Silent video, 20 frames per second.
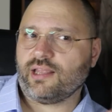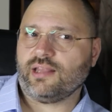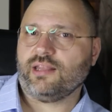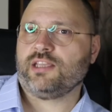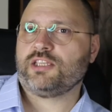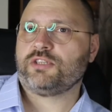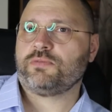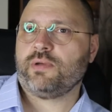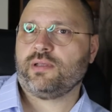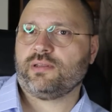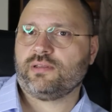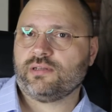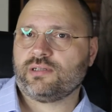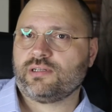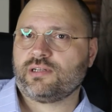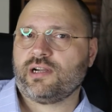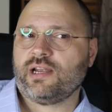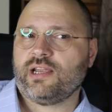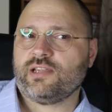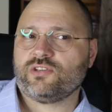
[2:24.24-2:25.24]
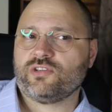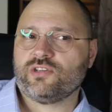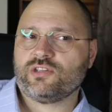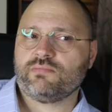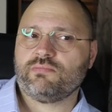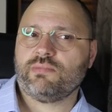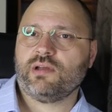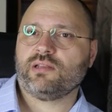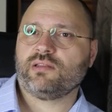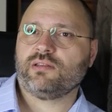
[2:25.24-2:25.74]
not unexpected
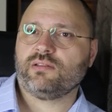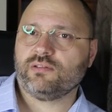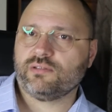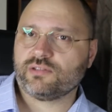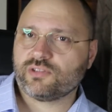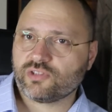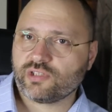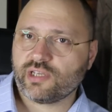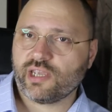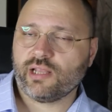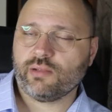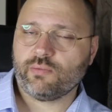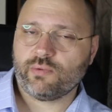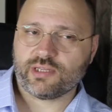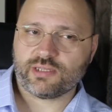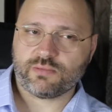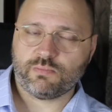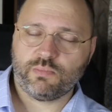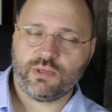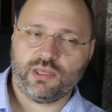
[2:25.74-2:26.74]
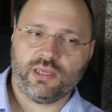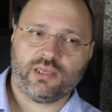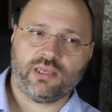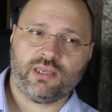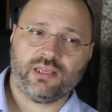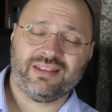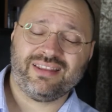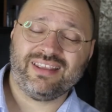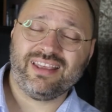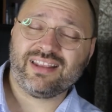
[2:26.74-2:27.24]
crisis, but the scale was
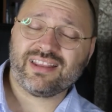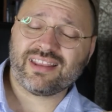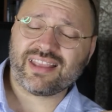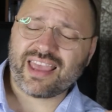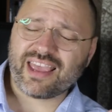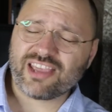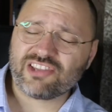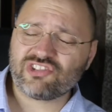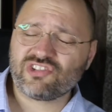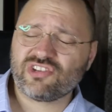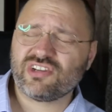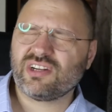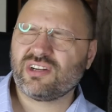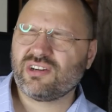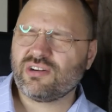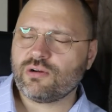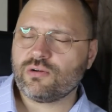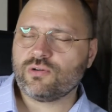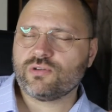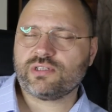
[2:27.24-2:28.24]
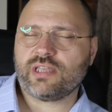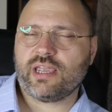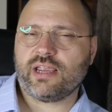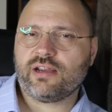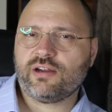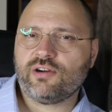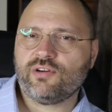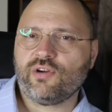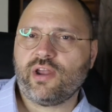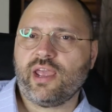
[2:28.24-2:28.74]
big. It, it has
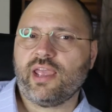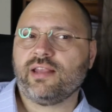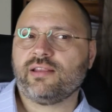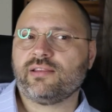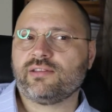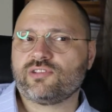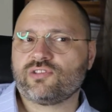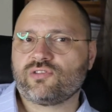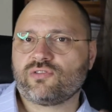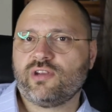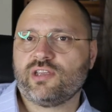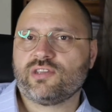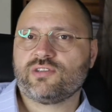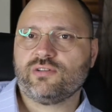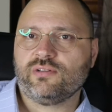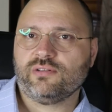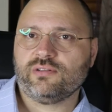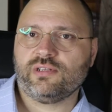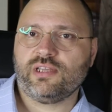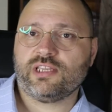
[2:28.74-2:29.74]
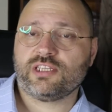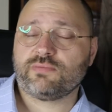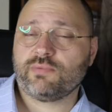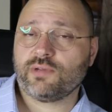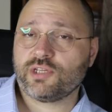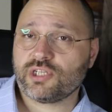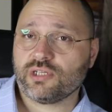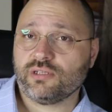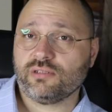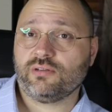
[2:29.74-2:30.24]
caused a great stress on,
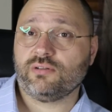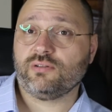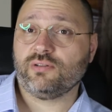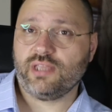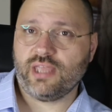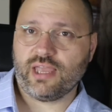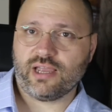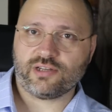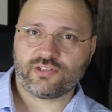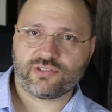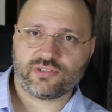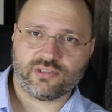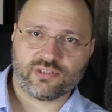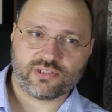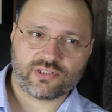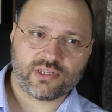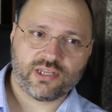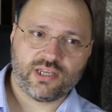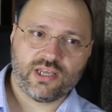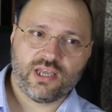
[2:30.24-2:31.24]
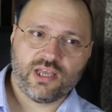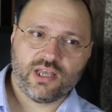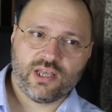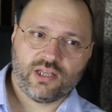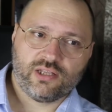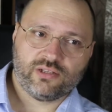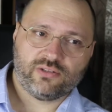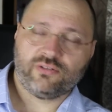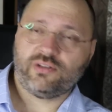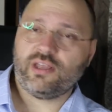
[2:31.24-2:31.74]
especially on the youngsters.
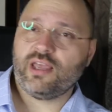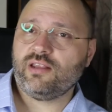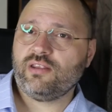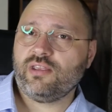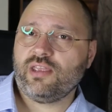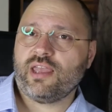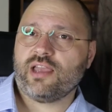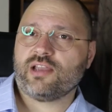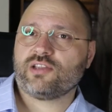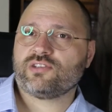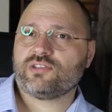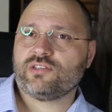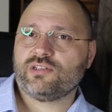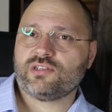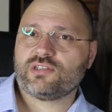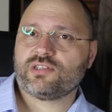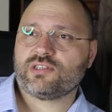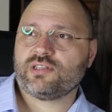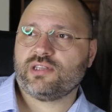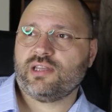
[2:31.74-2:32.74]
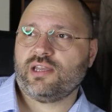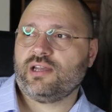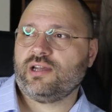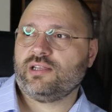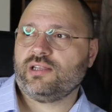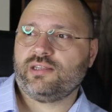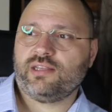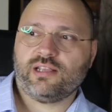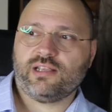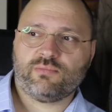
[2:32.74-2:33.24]
Today, the youngsters
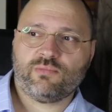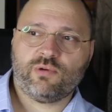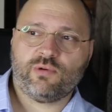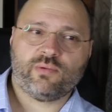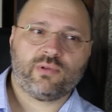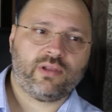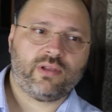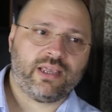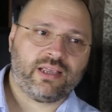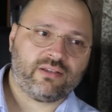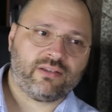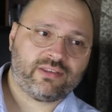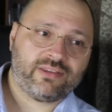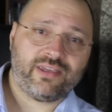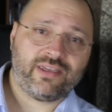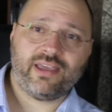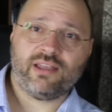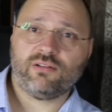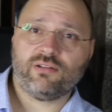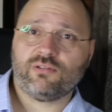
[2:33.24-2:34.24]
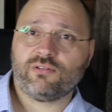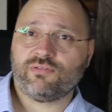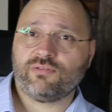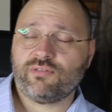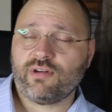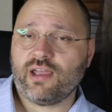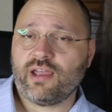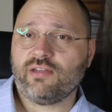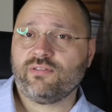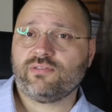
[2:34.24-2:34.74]
uh, at that moment, like 10 or
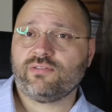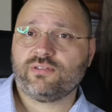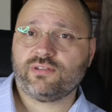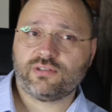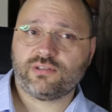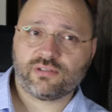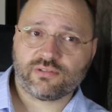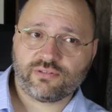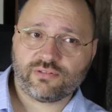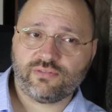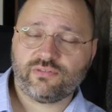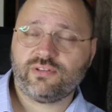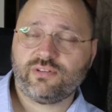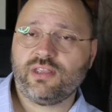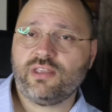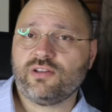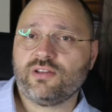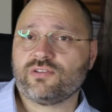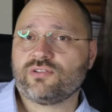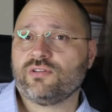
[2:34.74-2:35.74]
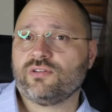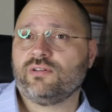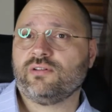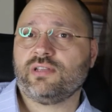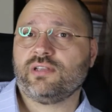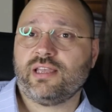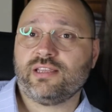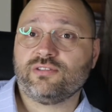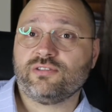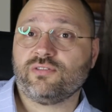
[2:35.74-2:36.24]
5 or 15 years
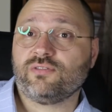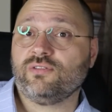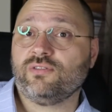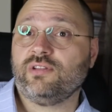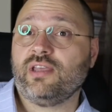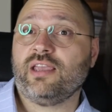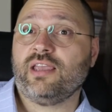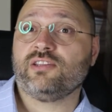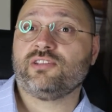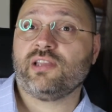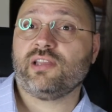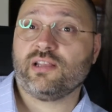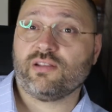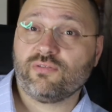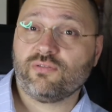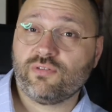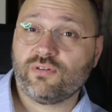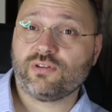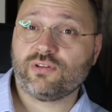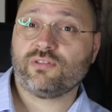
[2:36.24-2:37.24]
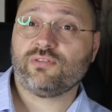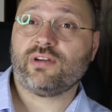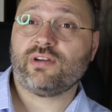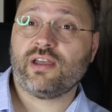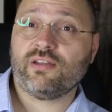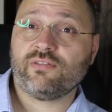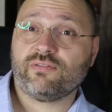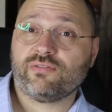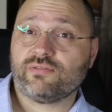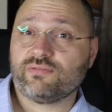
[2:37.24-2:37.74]
old, as of today, is at
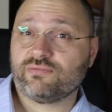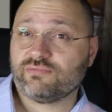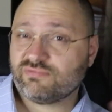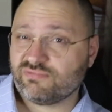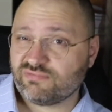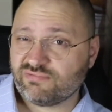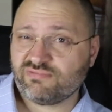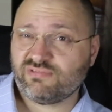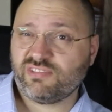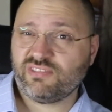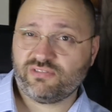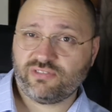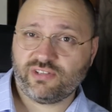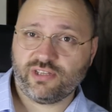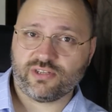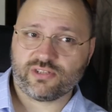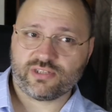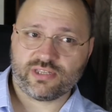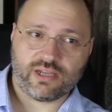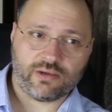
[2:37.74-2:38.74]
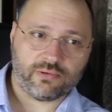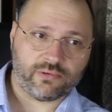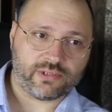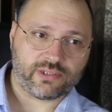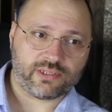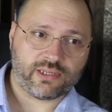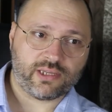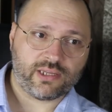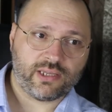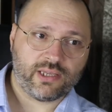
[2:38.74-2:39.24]
45, 50s now,
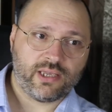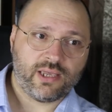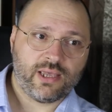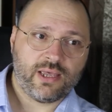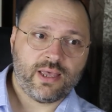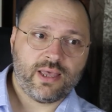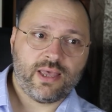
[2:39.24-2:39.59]
I see